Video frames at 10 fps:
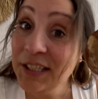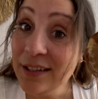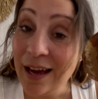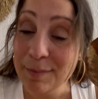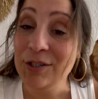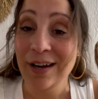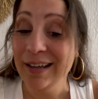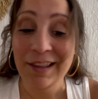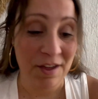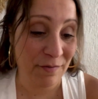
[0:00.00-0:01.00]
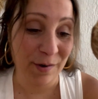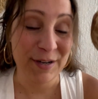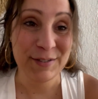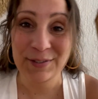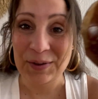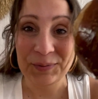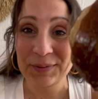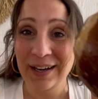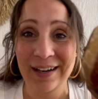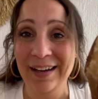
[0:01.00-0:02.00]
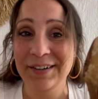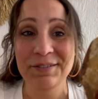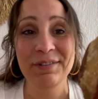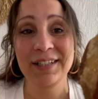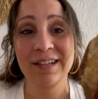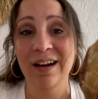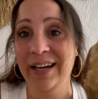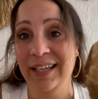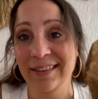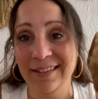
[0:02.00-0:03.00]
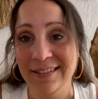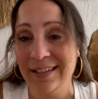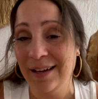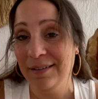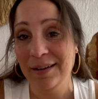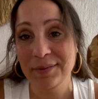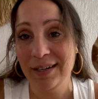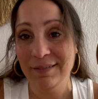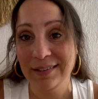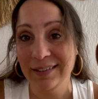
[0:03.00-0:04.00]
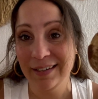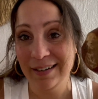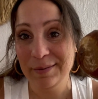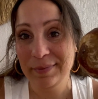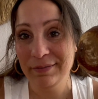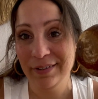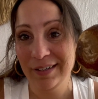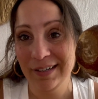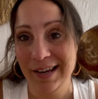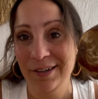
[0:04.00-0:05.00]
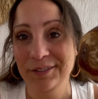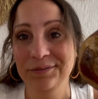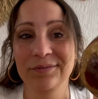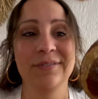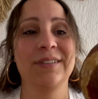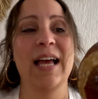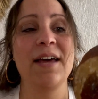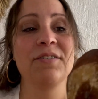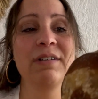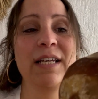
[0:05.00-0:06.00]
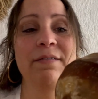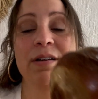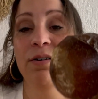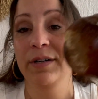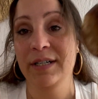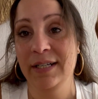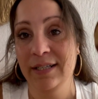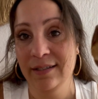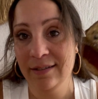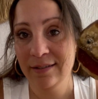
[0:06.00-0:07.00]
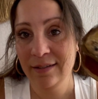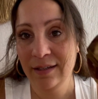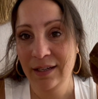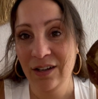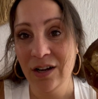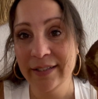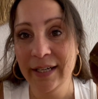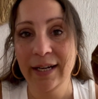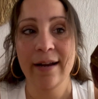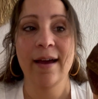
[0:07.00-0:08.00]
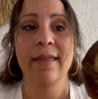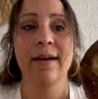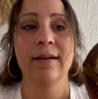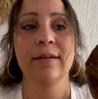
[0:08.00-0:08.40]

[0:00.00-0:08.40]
I'm trying a lot for you, so I don't really know how to eat this. I'm gonna have to look it up and figure it out. I don't really even know what it is. He called it granada.